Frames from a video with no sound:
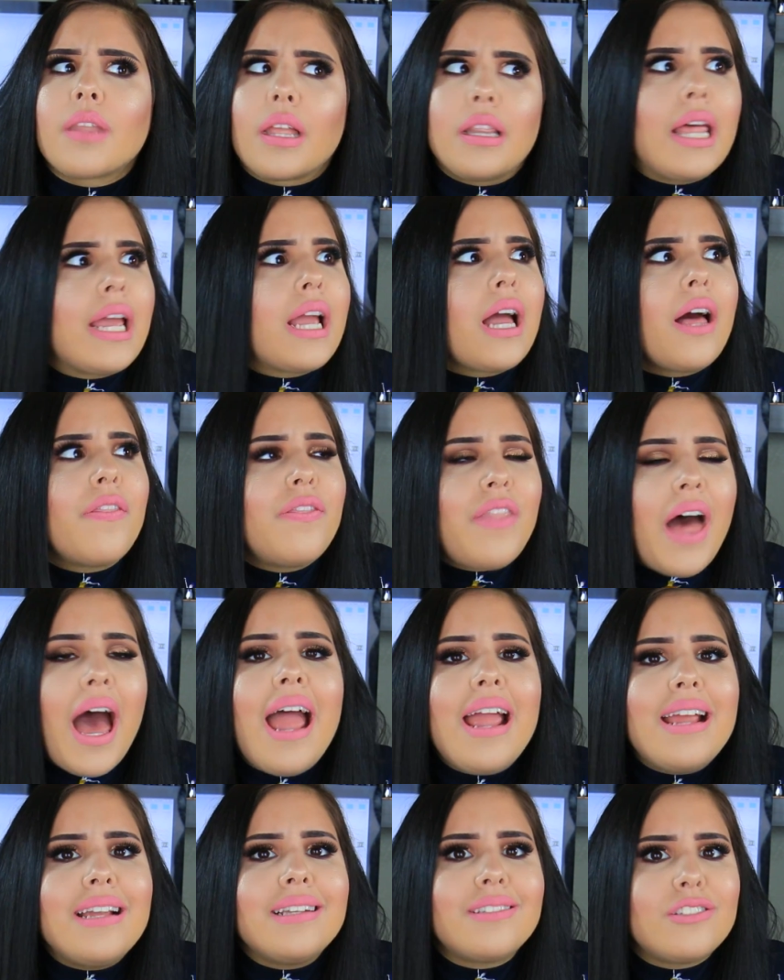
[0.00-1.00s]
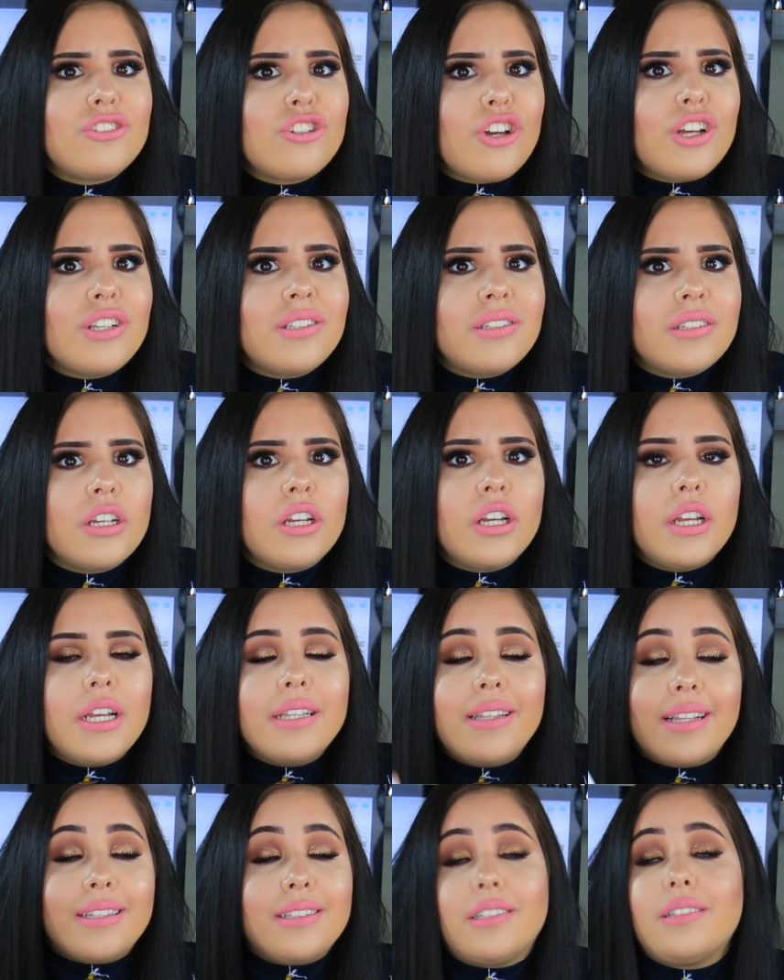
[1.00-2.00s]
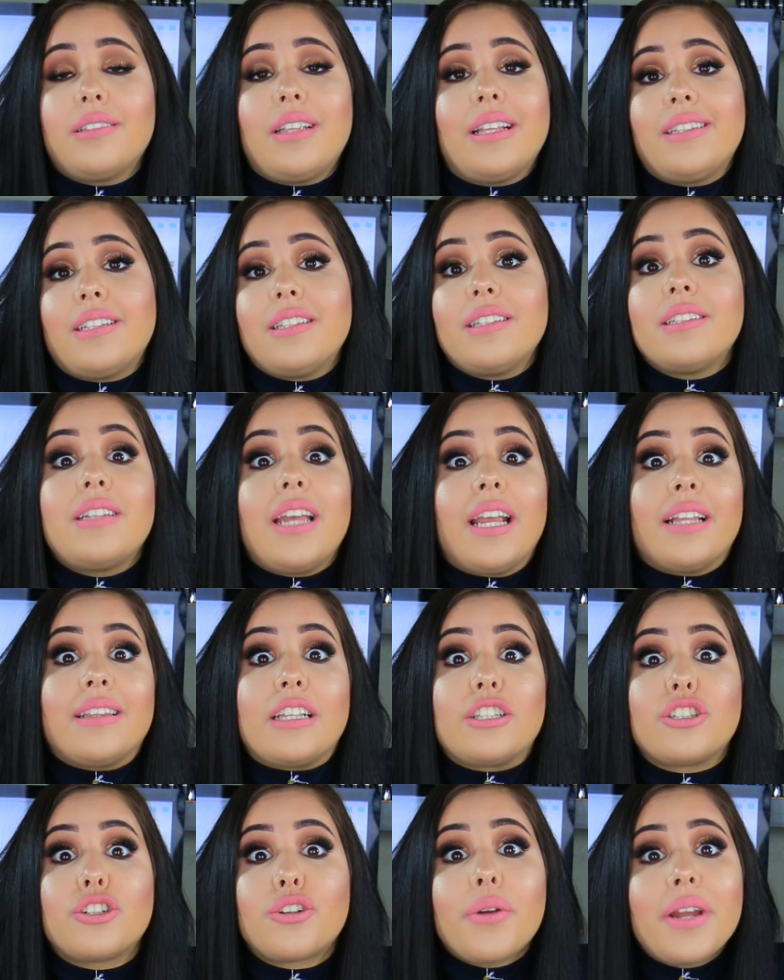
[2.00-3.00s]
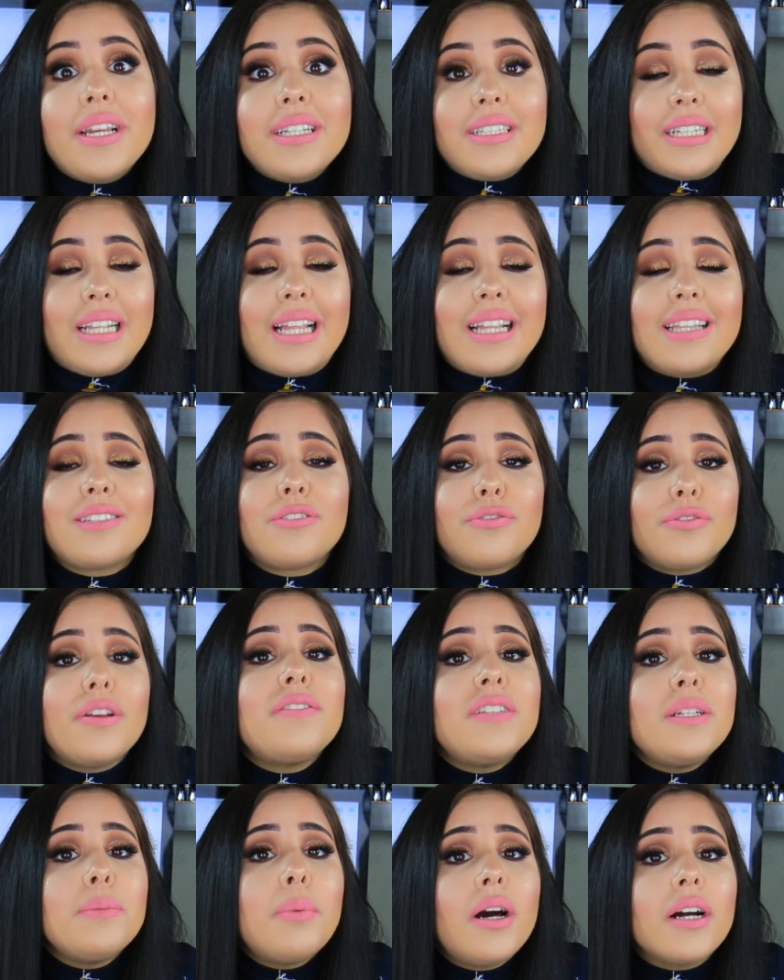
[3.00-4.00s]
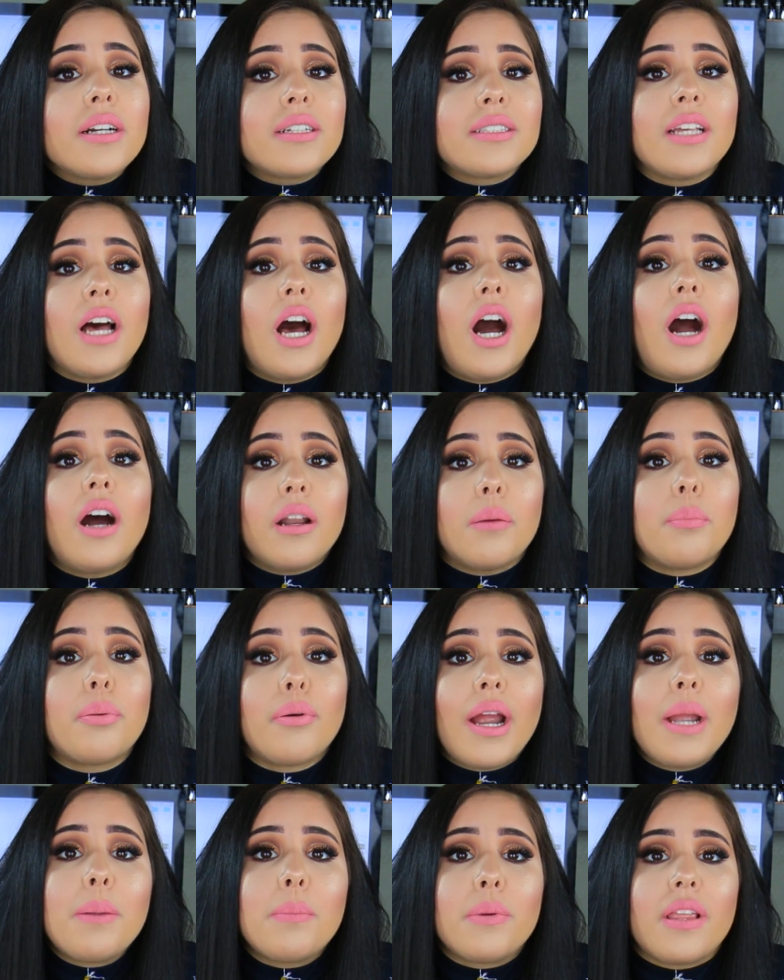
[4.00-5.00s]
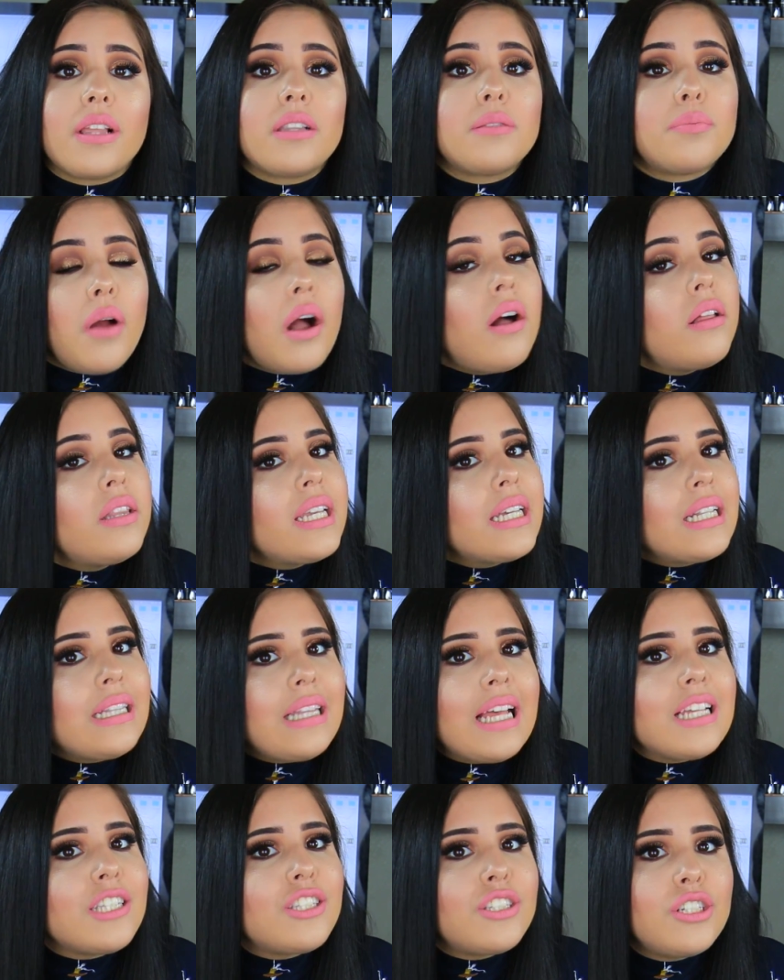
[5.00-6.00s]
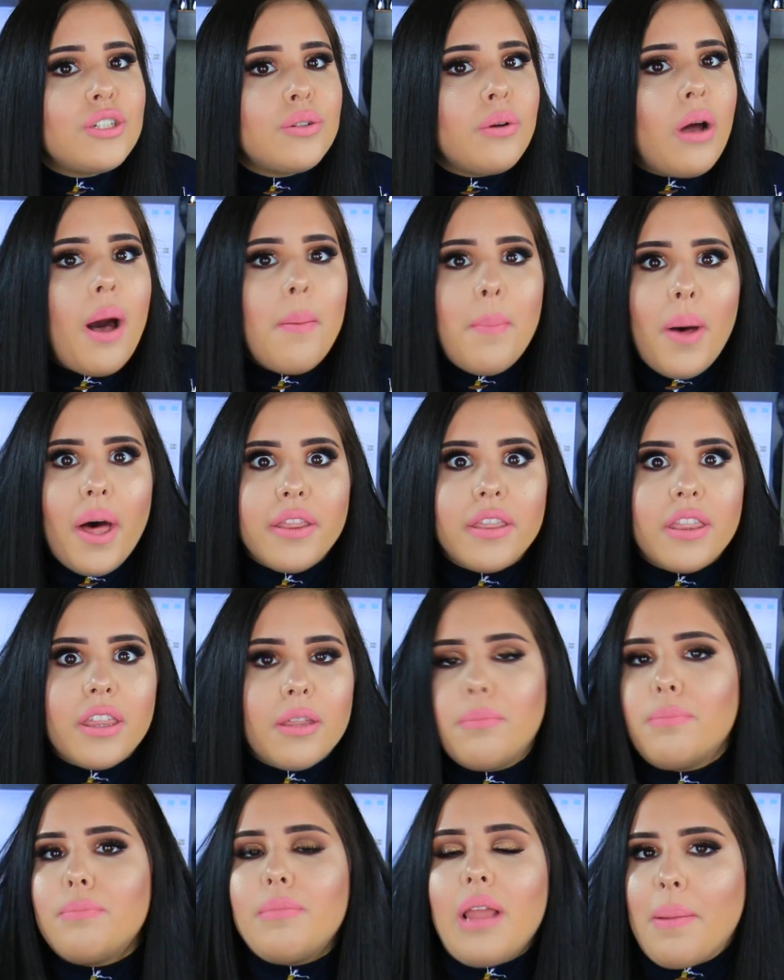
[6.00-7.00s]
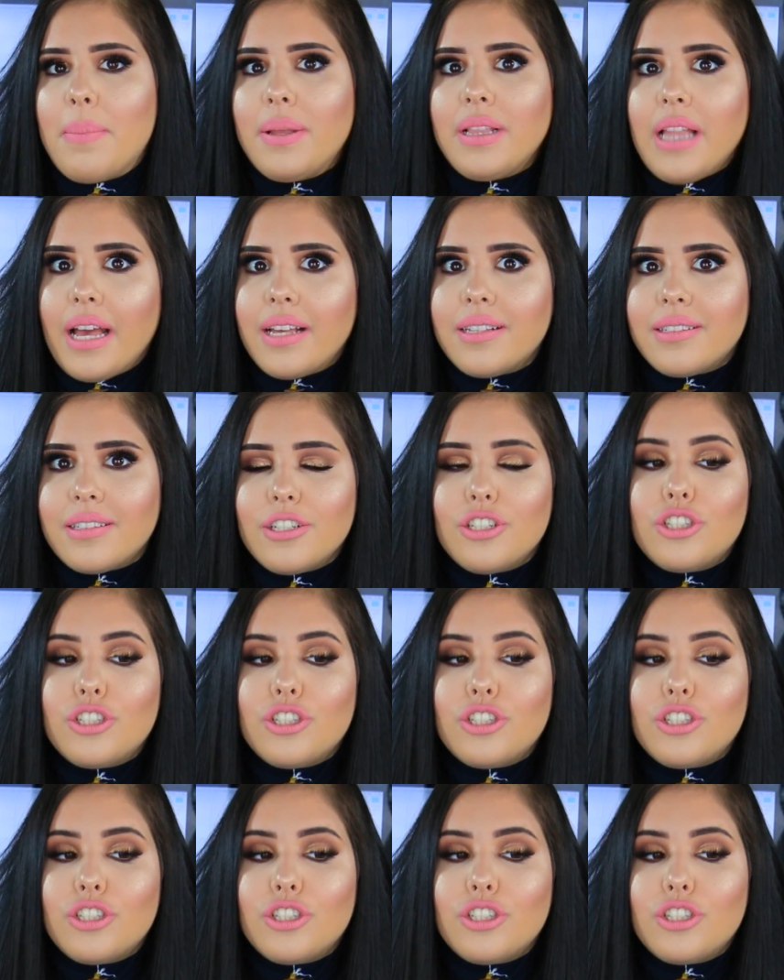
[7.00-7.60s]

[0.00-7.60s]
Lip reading: Like, that is just, that's insane. That's crazy. Like, it's 50 bucks on a primer that's probably gonna last you a month, maybe less.